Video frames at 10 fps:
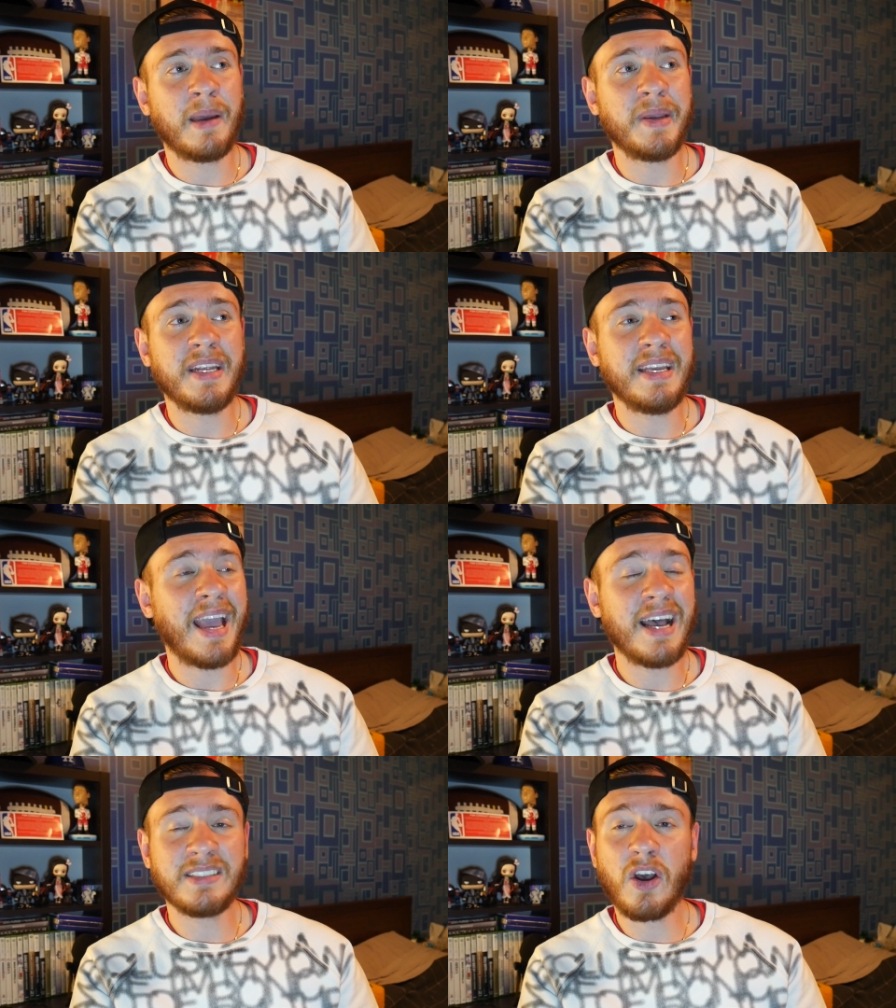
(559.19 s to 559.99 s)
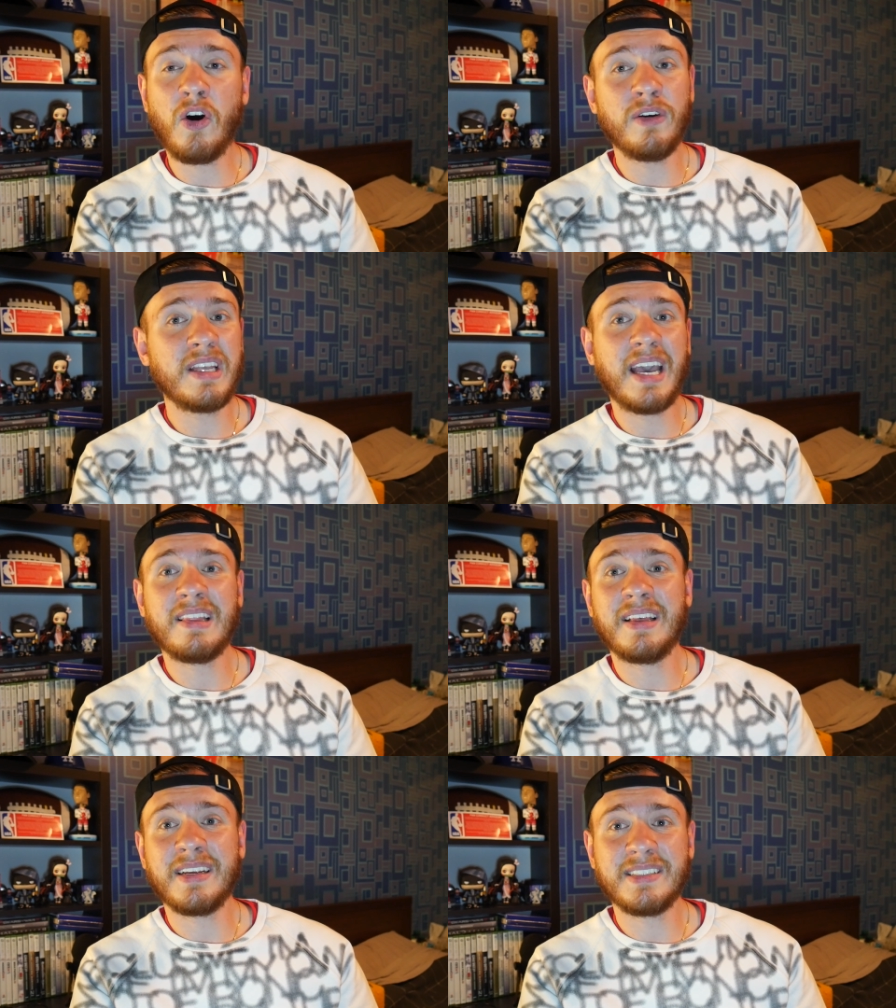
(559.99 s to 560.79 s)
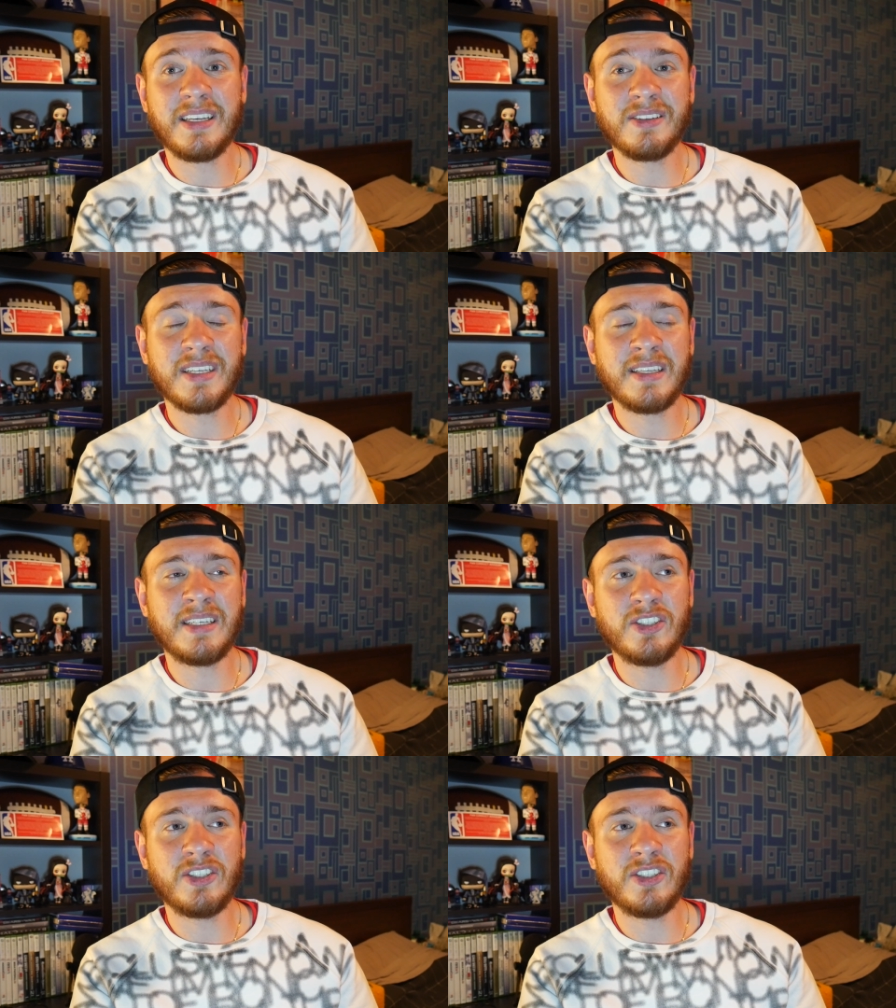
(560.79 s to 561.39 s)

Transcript: I mean, he has all the athletic skill sets.